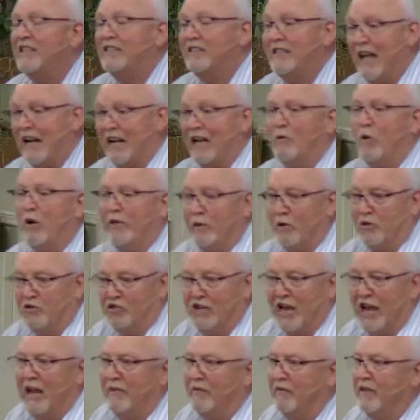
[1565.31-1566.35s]
exactly what they're
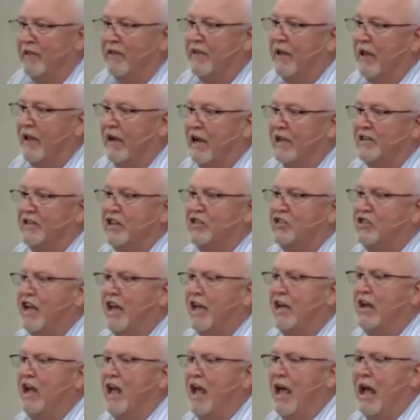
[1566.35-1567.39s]
saying, because they
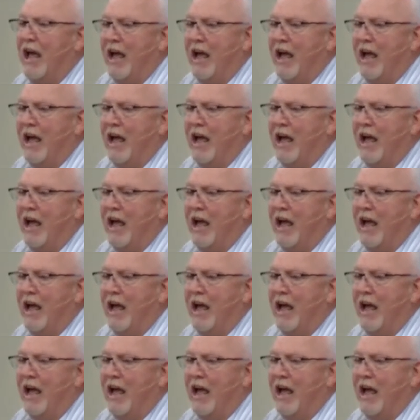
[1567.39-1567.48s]
said,